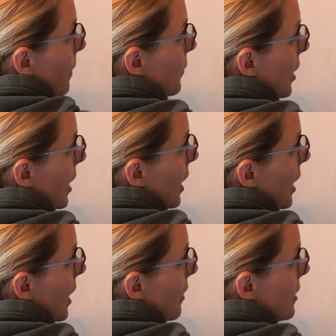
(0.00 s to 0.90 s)
Okay,
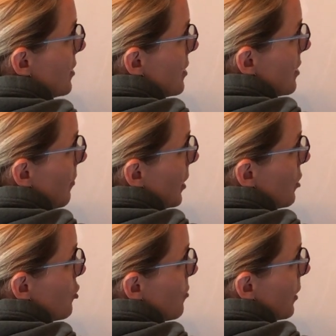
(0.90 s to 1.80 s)
and this is something
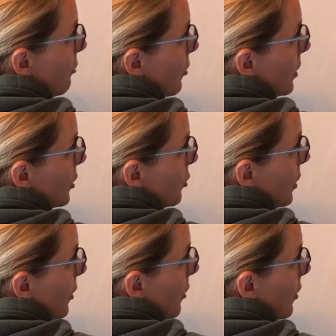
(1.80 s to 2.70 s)
you should be familiar with